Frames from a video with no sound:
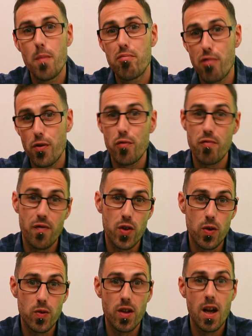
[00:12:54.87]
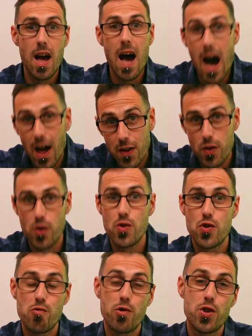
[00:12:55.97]
product reviews and
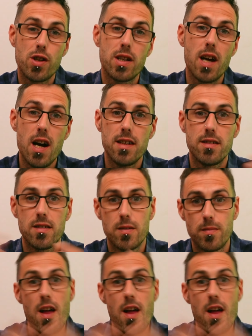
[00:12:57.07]
construction guides.